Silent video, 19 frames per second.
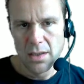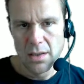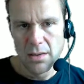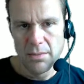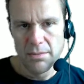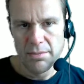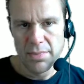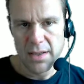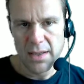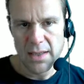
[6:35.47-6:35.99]

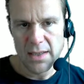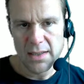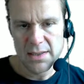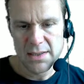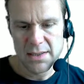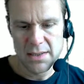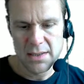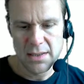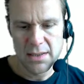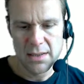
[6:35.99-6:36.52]

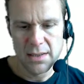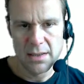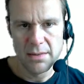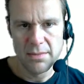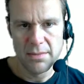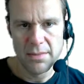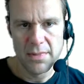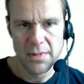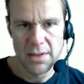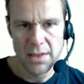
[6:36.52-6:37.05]
plus
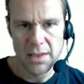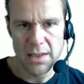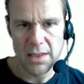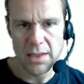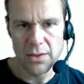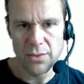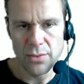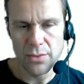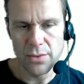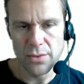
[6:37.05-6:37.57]

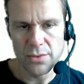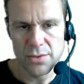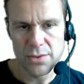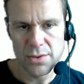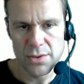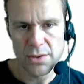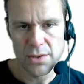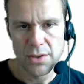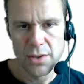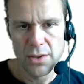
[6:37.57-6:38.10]

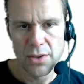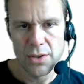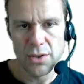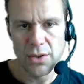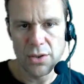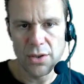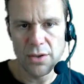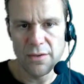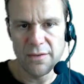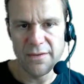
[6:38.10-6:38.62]
equals
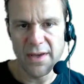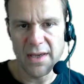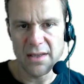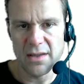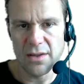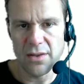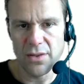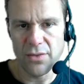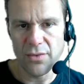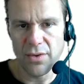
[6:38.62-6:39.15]
new
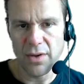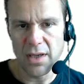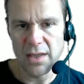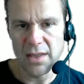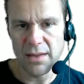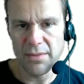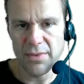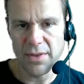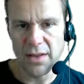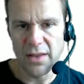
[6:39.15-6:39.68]
vector 3,
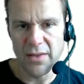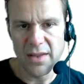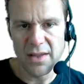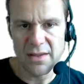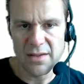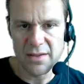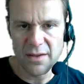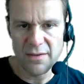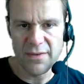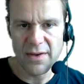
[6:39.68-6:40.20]
something like
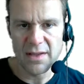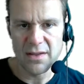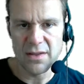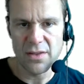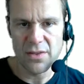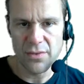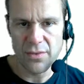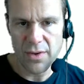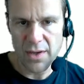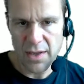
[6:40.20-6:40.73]
this, new vector
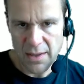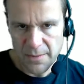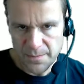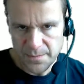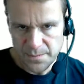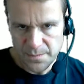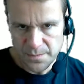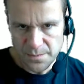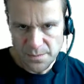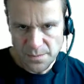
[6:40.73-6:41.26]
3.
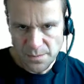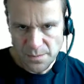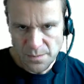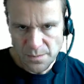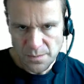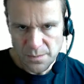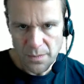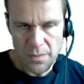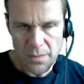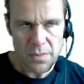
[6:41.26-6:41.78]

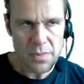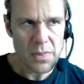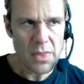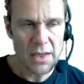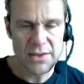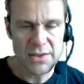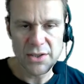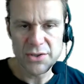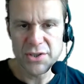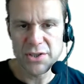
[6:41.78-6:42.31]

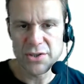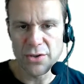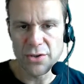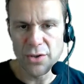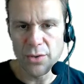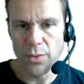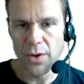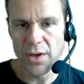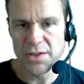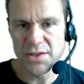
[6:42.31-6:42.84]
So it's just on the
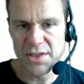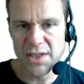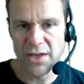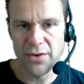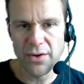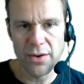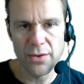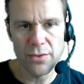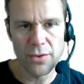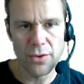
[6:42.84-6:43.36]
y,
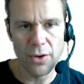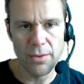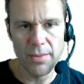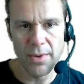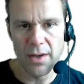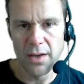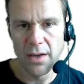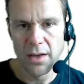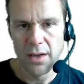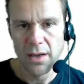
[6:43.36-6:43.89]
0
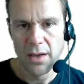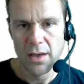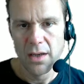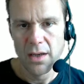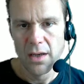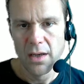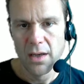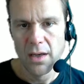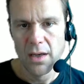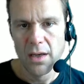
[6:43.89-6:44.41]
comma
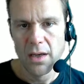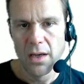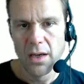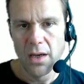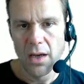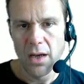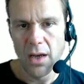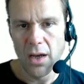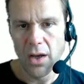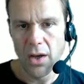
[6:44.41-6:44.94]

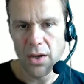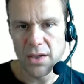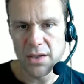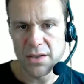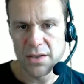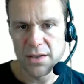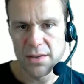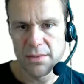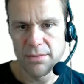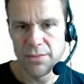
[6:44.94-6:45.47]

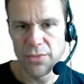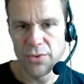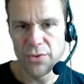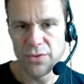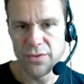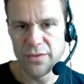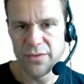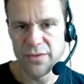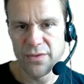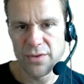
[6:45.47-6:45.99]
height
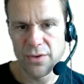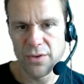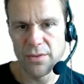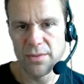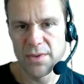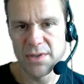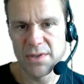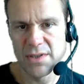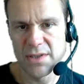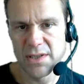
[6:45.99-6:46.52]
move
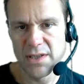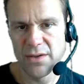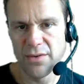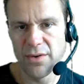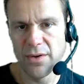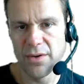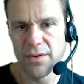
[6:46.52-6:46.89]
comma 0.